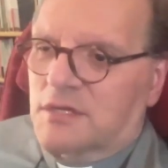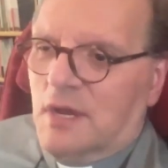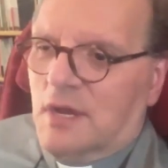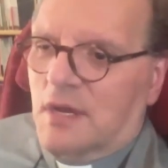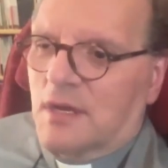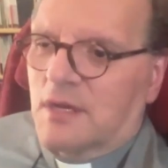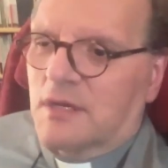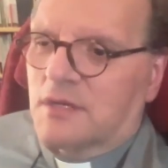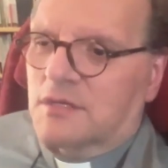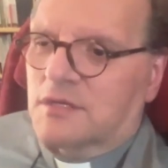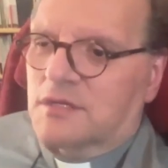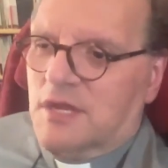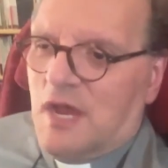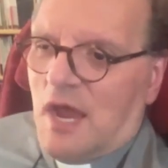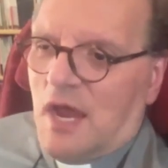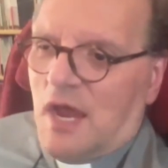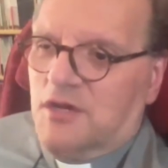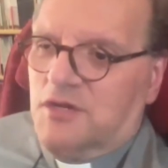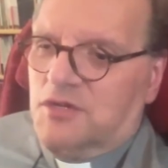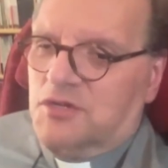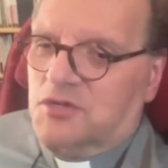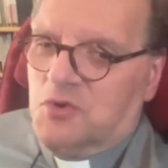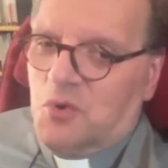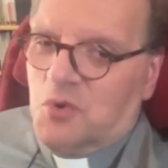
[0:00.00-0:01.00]
it's
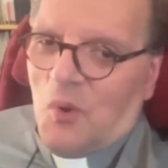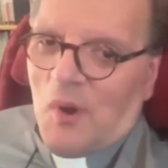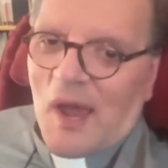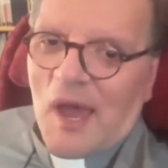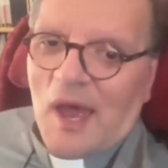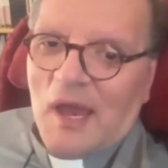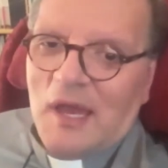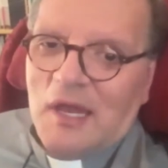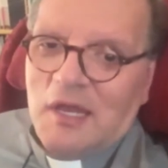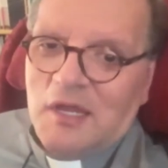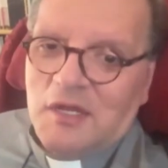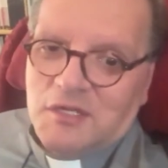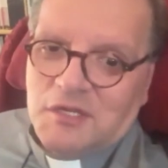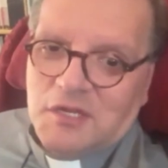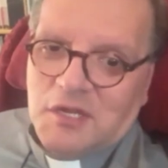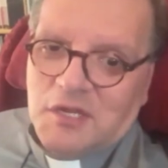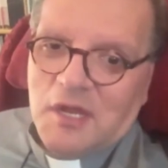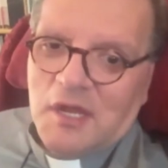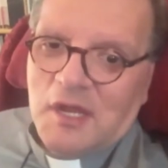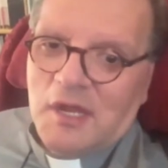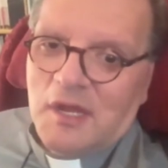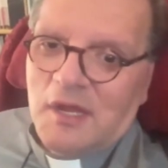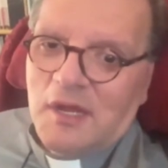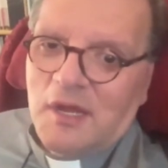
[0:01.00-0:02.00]

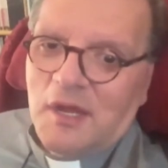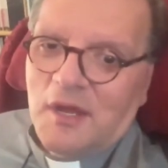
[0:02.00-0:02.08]
sexuality